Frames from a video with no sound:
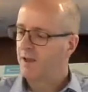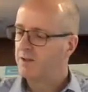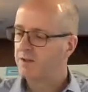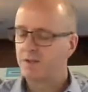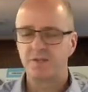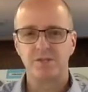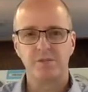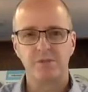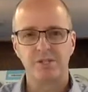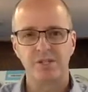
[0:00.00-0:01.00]
Does the
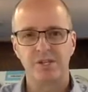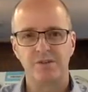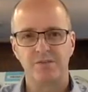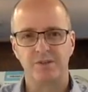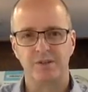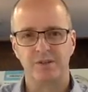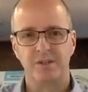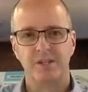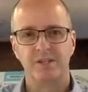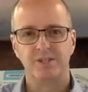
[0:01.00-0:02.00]
material
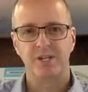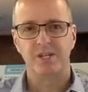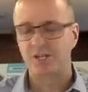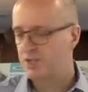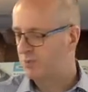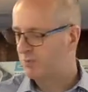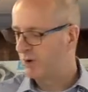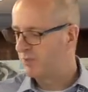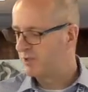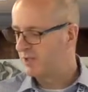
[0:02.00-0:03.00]
change its
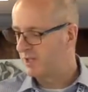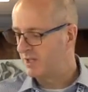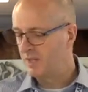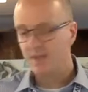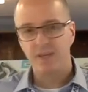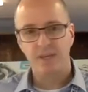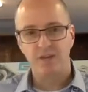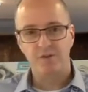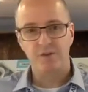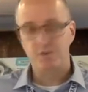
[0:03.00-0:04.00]
property if
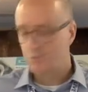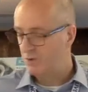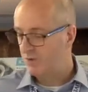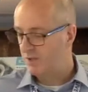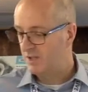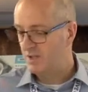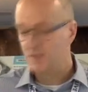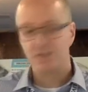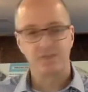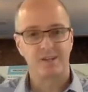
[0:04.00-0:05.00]
it's moving
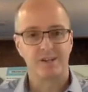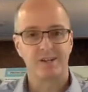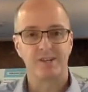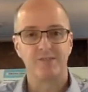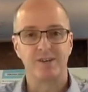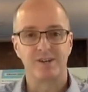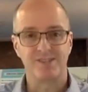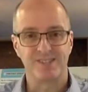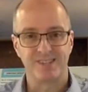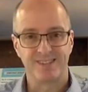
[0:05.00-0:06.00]
slightly faster?
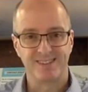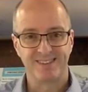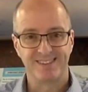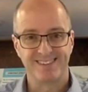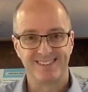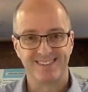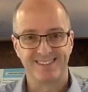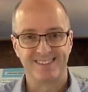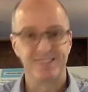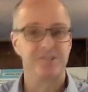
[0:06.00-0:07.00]

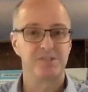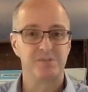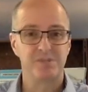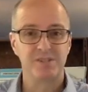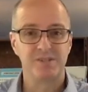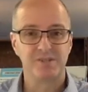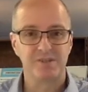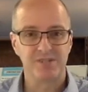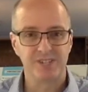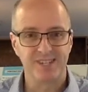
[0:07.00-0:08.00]
Does the material
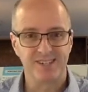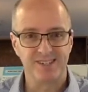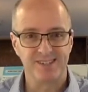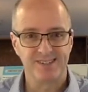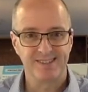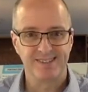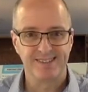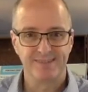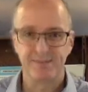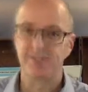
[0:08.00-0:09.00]
change?
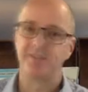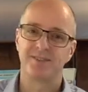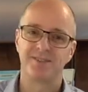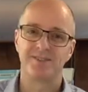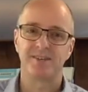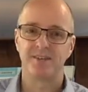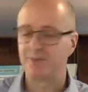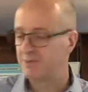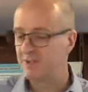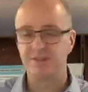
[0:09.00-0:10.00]
Well, the answer is no. The
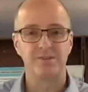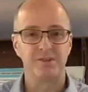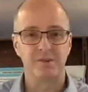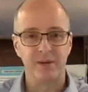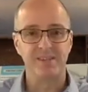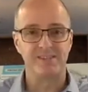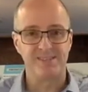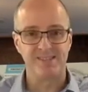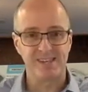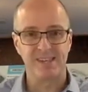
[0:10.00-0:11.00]
material remains the
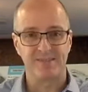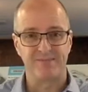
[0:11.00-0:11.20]
same.